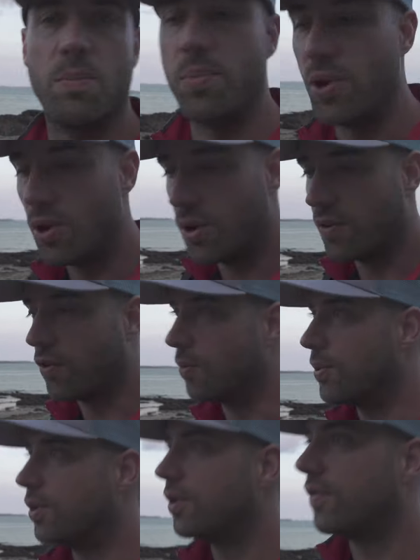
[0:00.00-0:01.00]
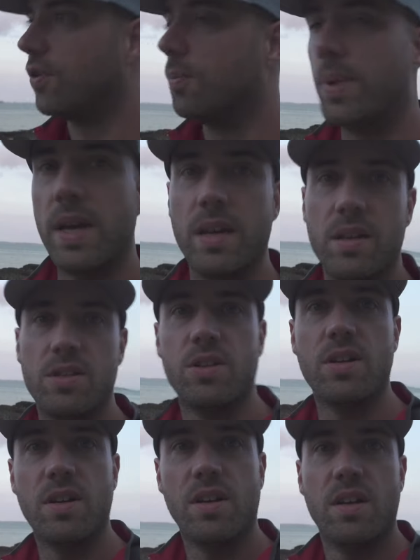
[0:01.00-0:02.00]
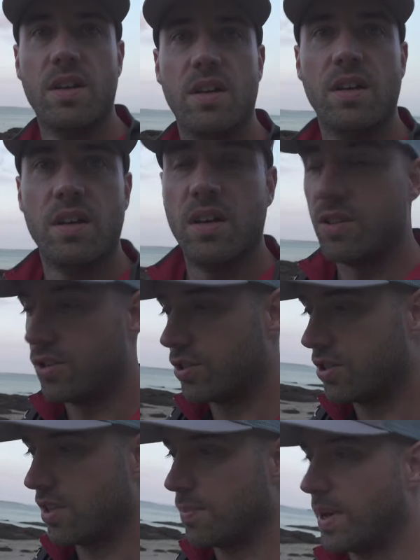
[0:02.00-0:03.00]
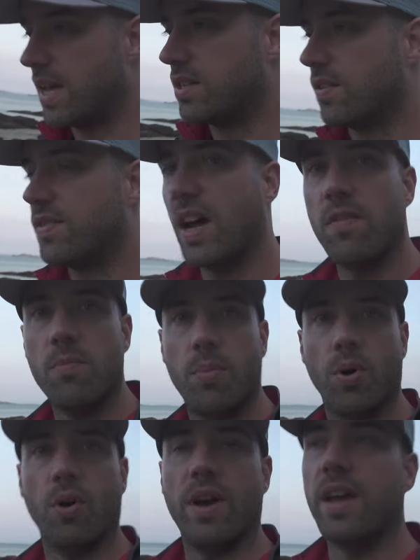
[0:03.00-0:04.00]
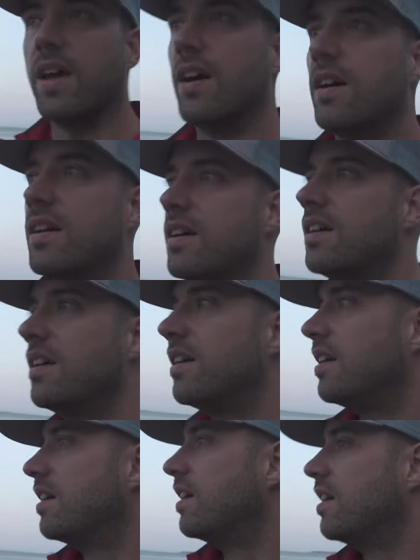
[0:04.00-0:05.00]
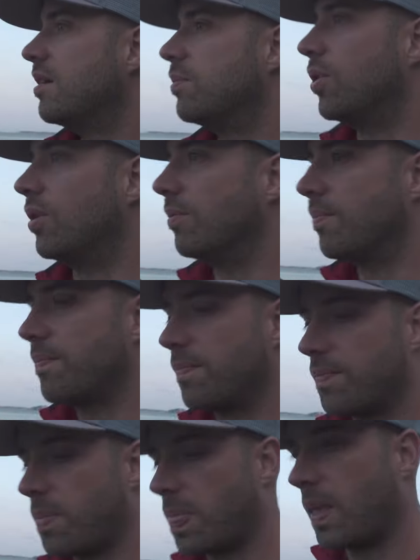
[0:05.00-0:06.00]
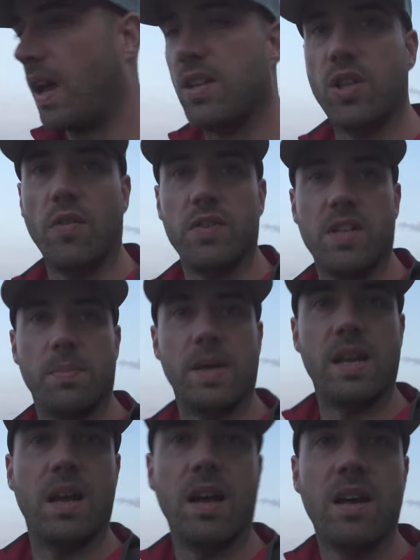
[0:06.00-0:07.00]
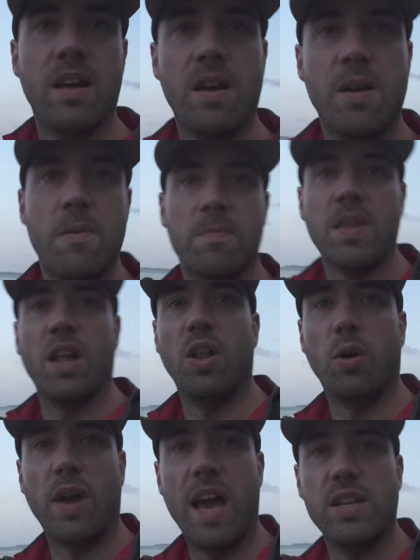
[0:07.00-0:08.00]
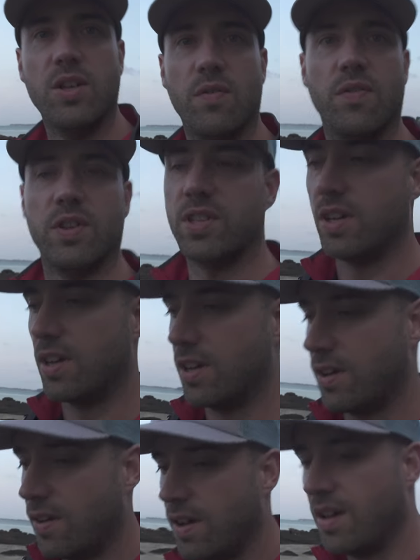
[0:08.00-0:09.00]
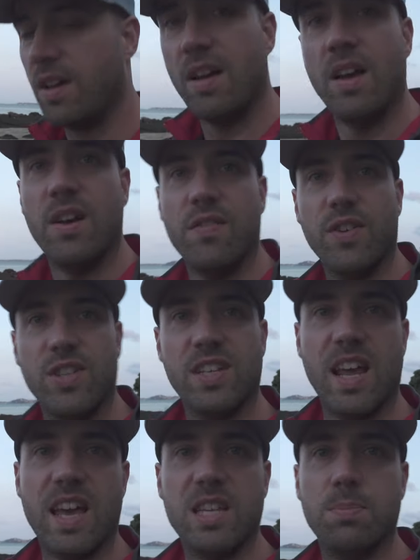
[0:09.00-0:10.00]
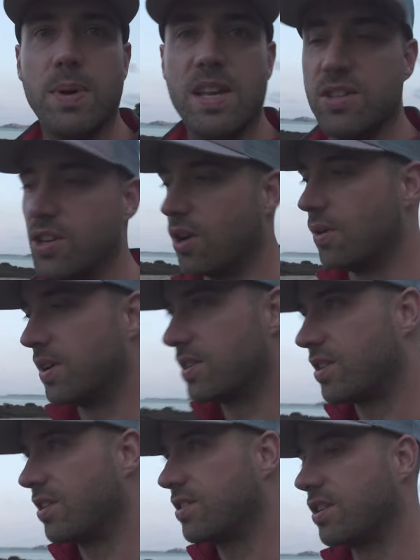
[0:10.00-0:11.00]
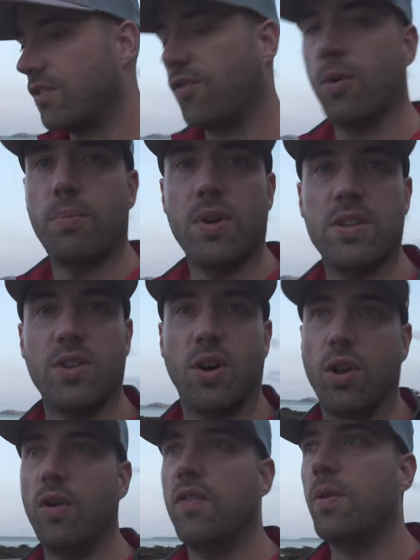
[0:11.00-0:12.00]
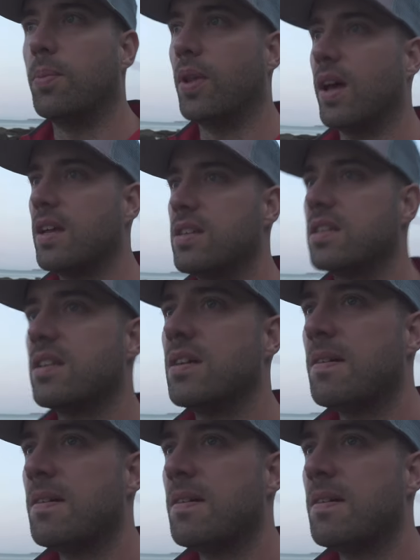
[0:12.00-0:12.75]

beautiful, beautiful beach just at the base of Davenport here, but it's obviously been a location for today's beachgoers, because there's footprints all over the place.